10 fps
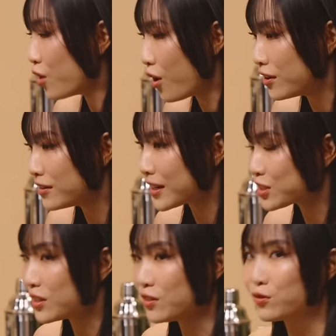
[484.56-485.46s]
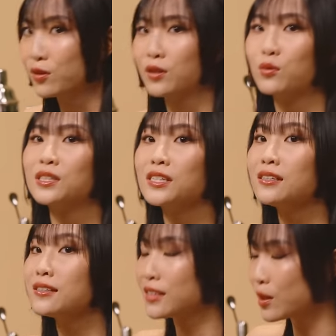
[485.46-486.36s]
They've not actually flown. It
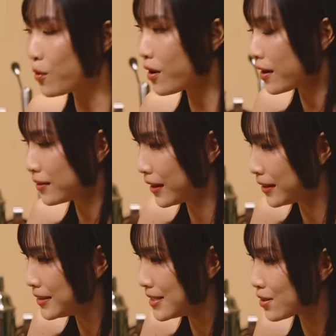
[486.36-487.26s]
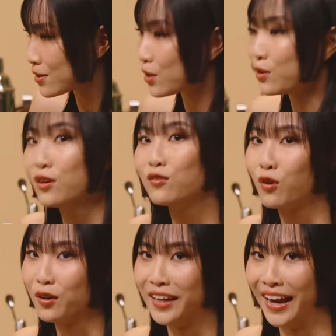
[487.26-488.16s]
wasn't Singapore Airlines because I couldn't
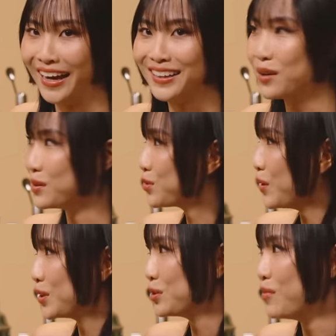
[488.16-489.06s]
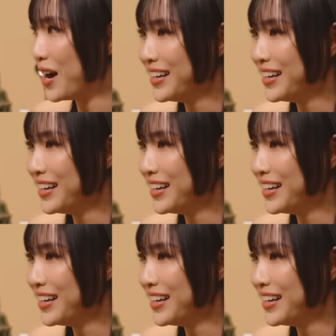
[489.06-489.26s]
afford that. That was way too much.